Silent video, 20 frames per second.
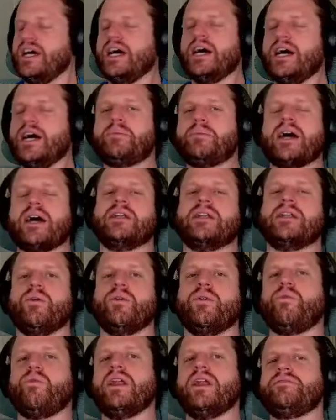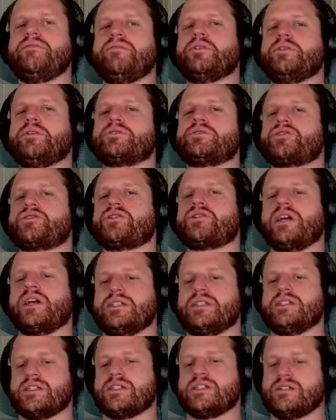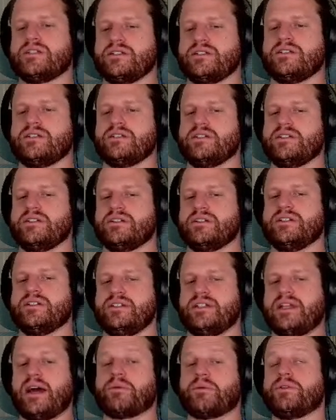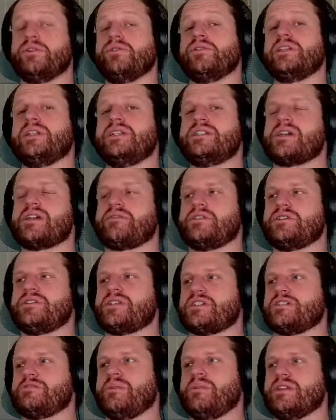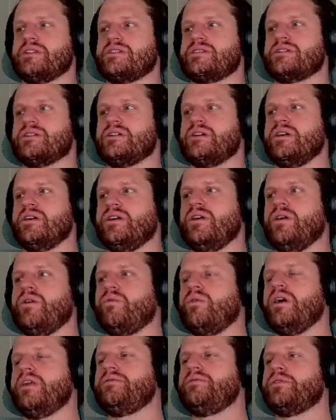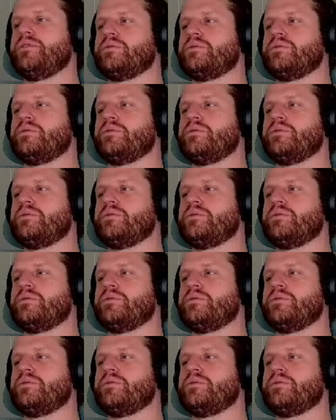But what if the retreat, now we're doing these every 6 months, what if the